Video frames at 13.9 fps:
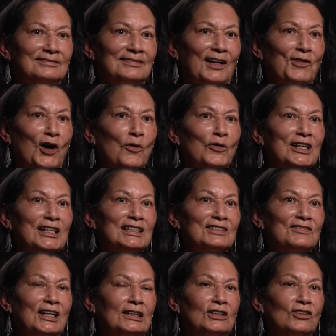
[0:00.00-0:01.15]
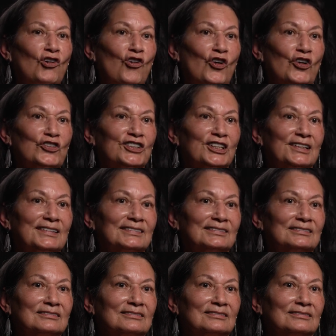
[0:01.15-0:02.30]
I've always found it hard to
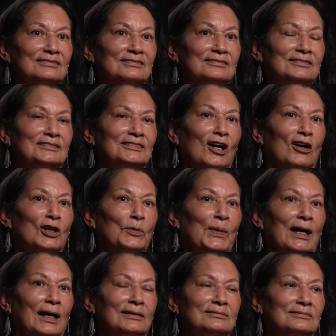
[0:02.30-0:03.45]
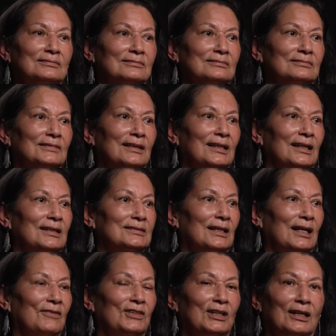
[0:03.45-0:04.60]
talk about the things that
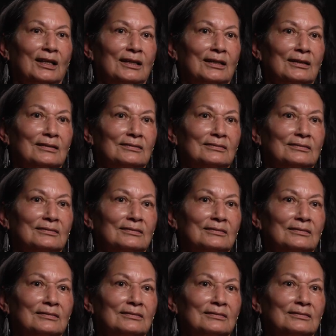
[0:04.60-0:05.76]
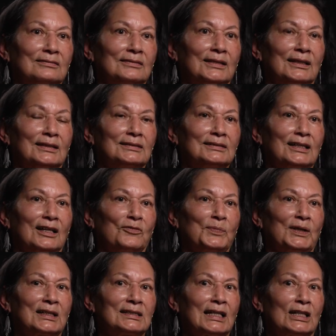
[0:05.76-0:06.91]
I've done and stuff,
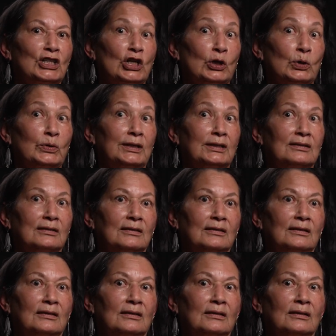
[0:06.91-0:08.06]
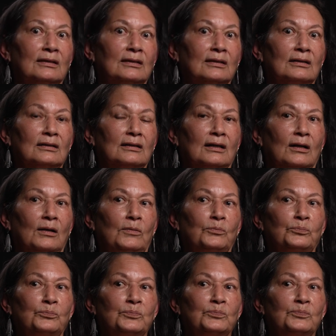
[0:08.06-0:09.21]
because I know that I'm